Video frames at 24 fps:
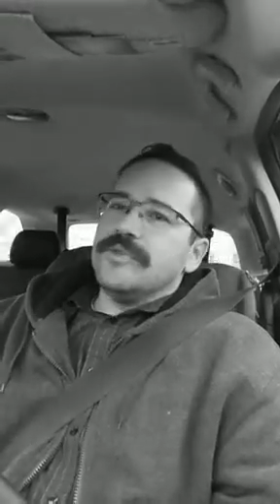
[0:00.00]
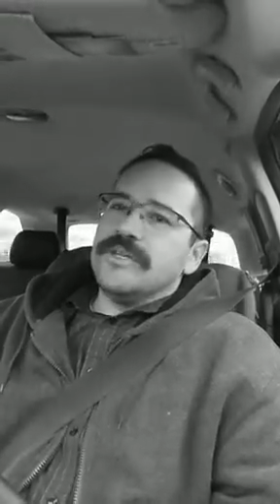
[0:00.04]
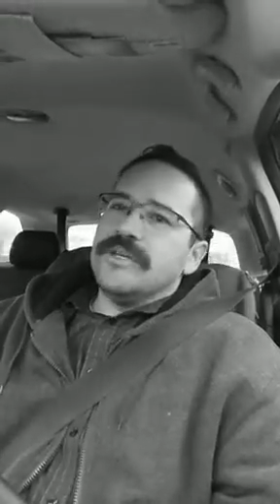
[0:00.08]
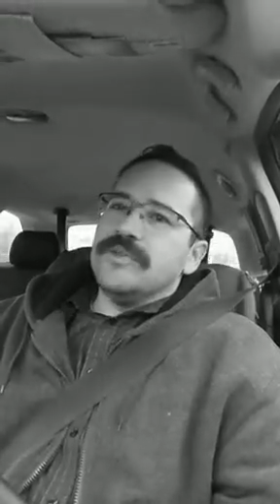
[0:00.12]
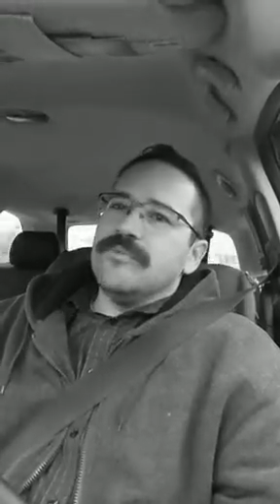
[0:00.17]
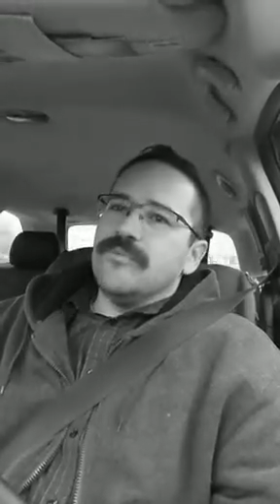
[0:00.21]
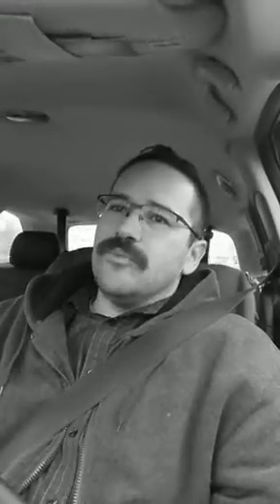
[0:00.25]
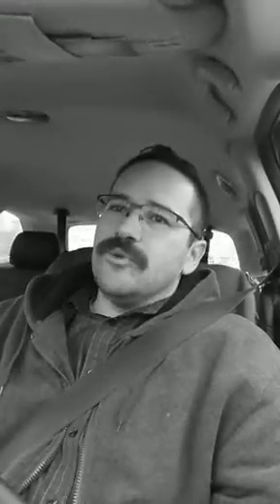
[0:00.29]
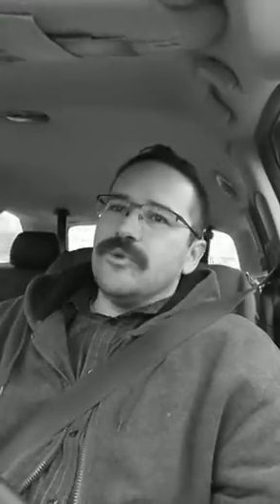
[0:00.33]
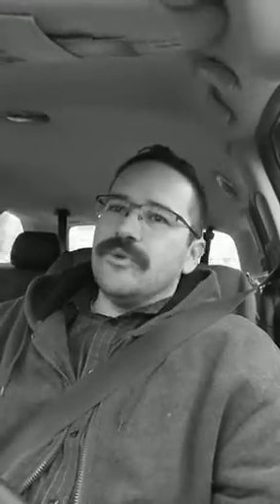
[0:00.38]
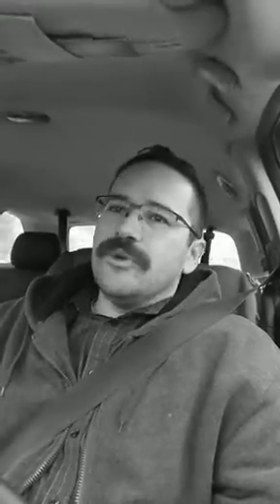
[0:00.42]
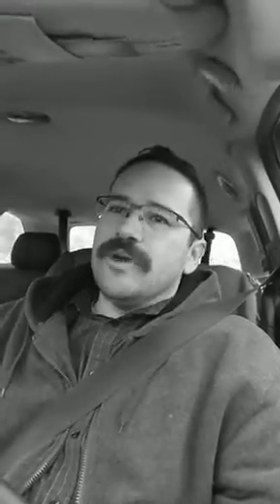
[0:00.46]

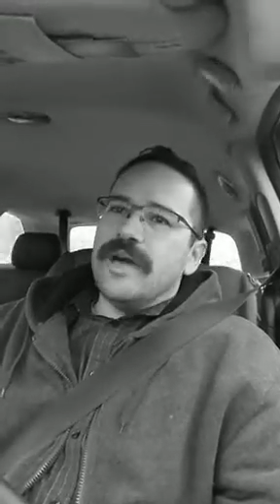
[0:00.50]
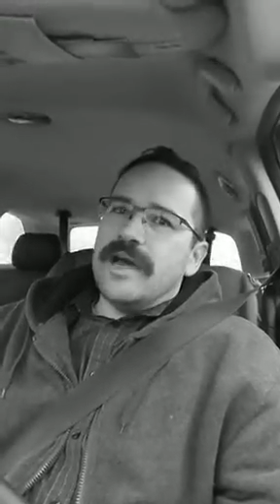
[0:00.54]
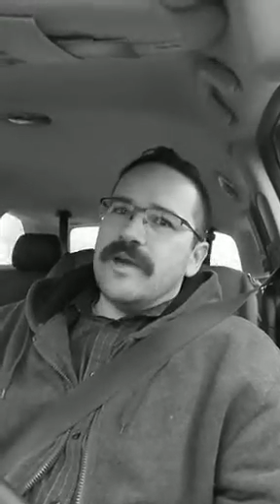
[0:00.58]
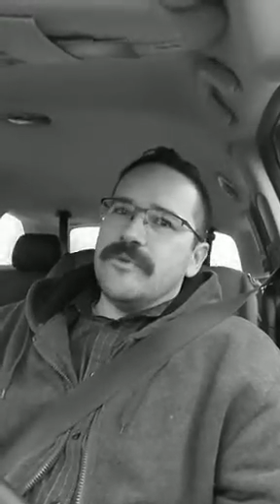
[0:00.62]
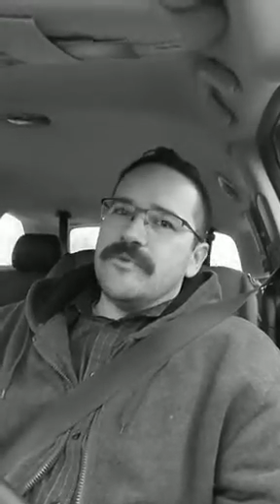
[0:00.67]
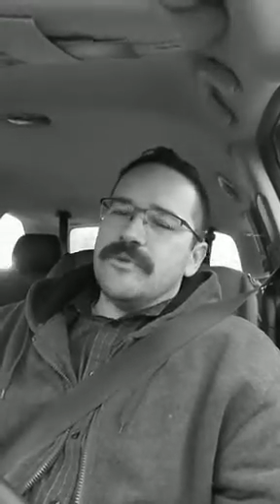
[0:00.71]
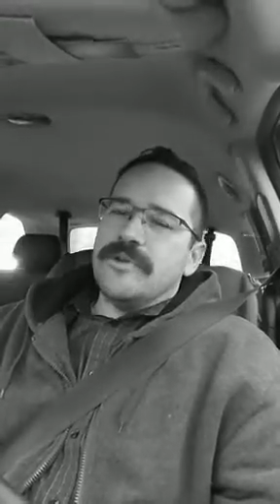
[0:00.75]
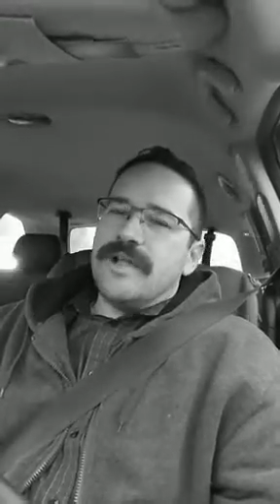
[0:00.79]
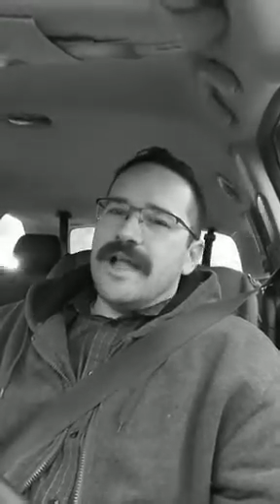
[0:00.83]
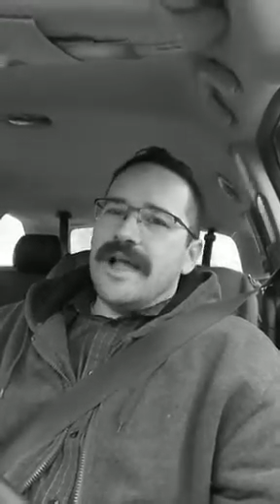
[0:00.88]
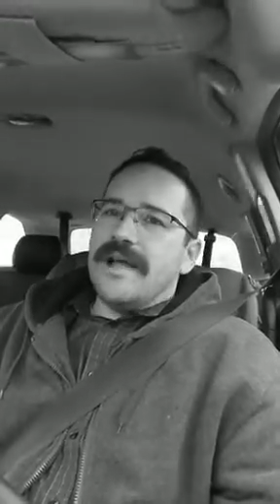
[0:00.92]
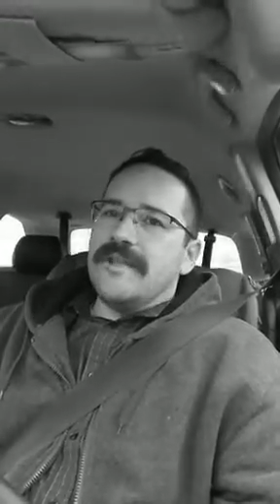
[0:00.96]
need more. I
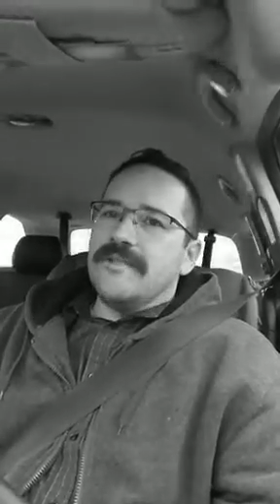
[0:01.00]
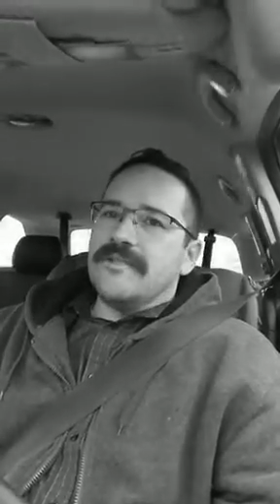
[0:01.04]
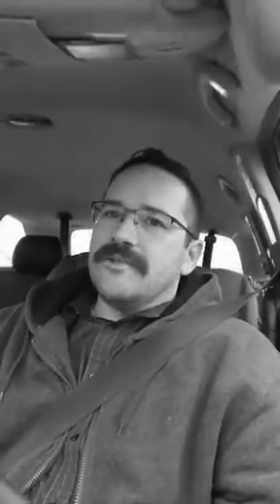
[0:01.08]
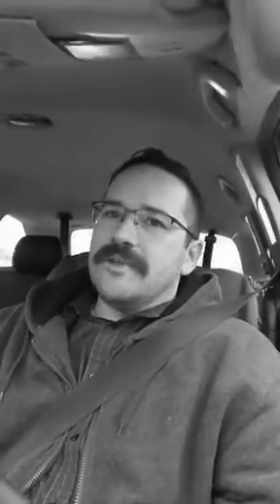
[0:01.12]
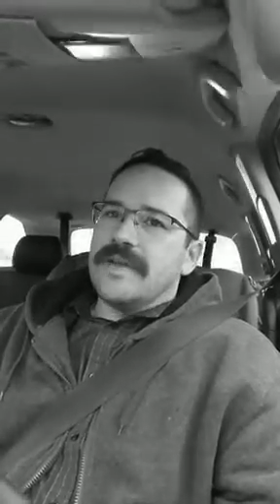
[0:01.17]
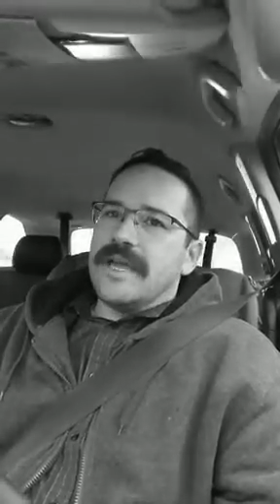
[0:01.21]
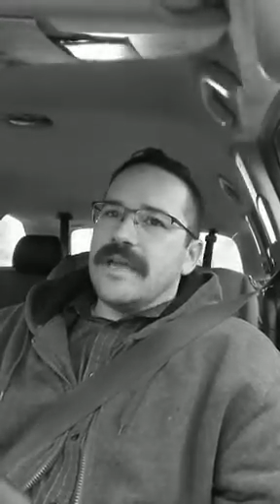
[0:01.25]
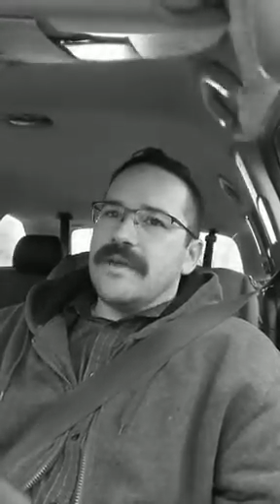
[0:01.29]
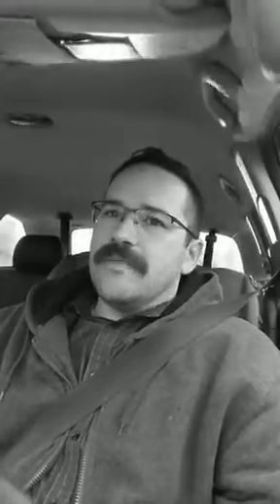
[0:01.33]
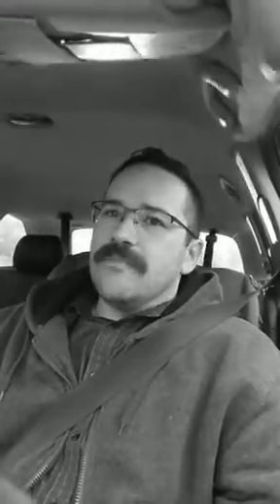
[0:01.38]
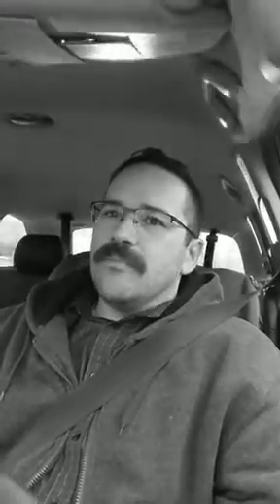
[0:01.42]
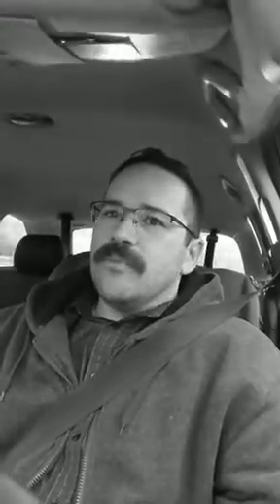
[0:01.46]
will
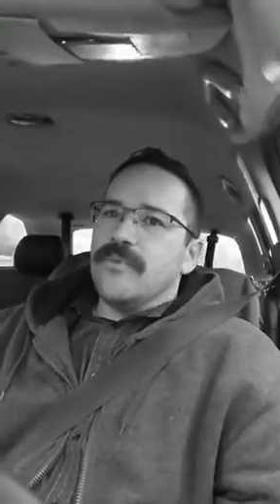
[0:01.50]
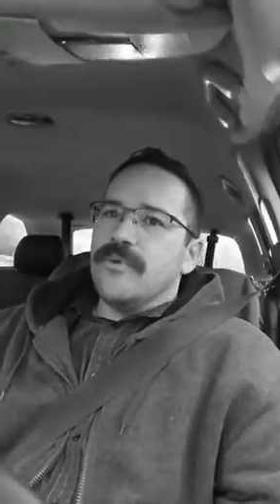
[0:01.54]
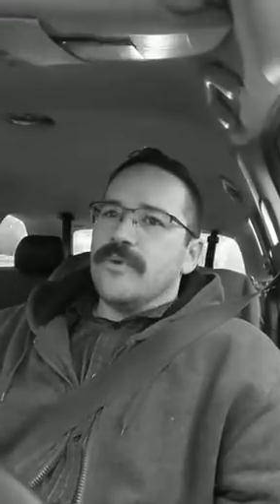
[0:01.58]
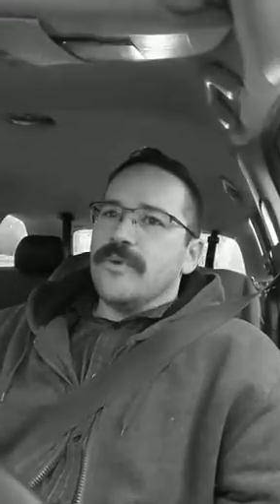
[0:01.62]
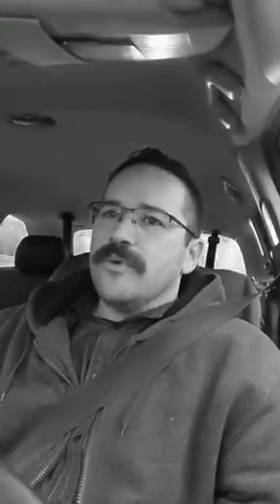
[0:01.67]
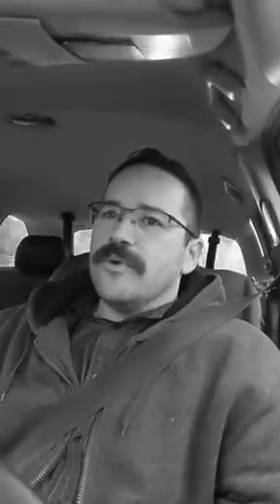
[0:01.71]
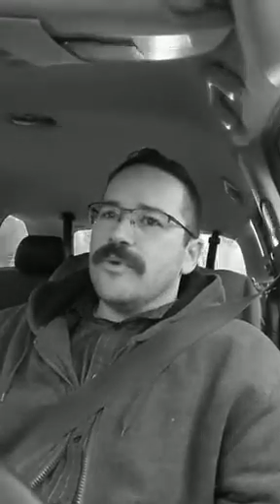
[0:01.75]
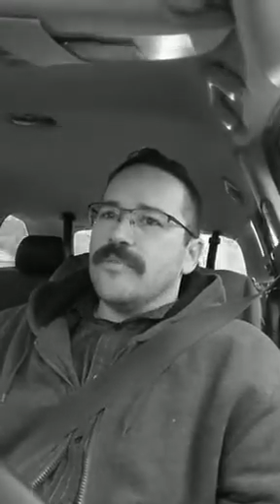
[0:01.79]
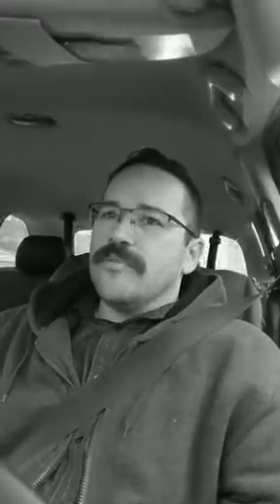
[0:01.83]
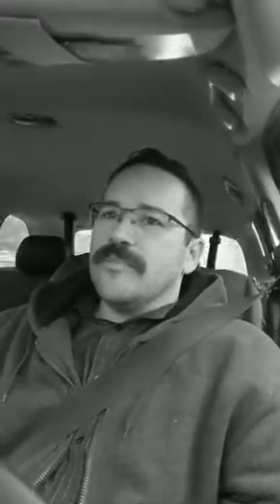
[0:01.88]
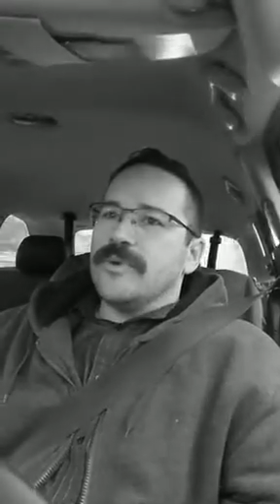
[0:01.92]
allocate more.